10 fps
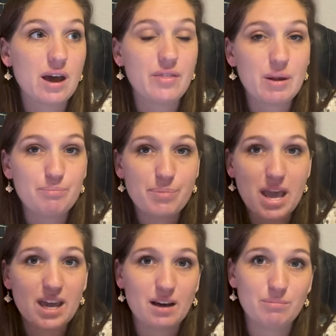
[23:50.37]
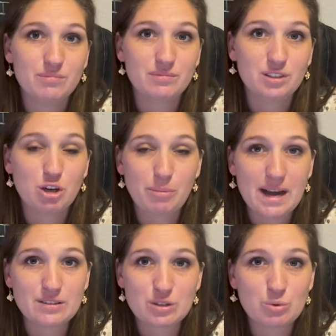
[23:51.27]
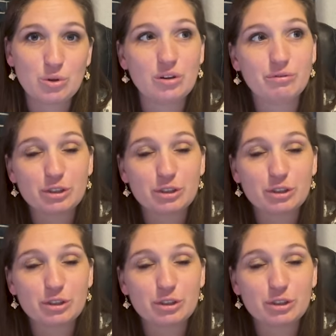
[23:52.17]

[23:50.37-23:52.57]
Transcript: and then bam, you go back to school.